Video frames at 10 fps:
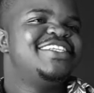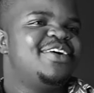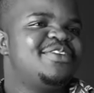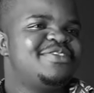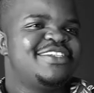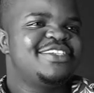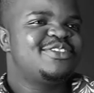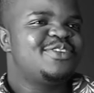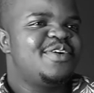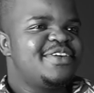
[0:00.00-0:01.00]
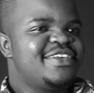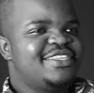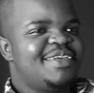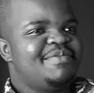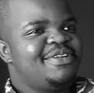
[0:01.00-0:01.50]
so I was reading stories
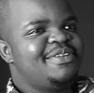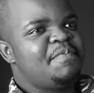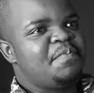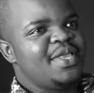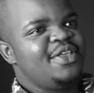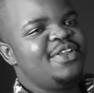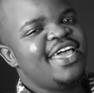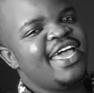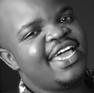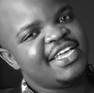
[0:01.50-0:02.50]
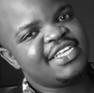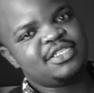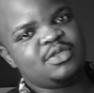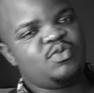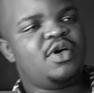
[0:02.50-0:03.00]
about billionaires
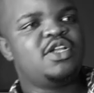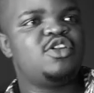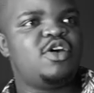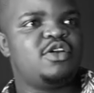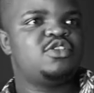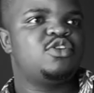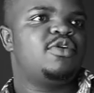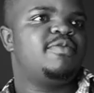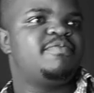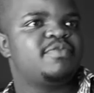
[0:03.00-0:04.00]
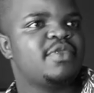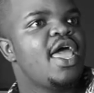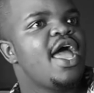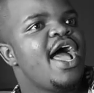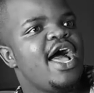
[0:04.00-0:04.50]
and whatnot. So. Yeah
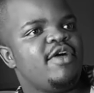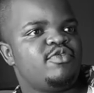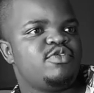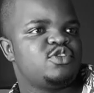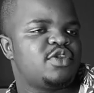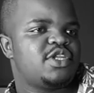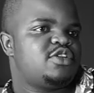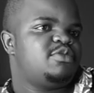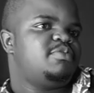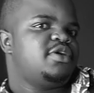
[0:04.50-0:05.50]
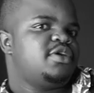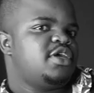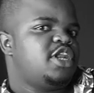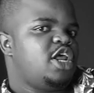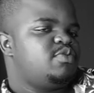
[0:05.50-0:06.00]
I've always wanted to be
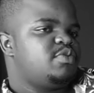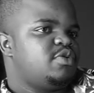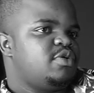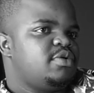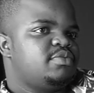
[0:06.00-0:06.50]
an entrepreneur.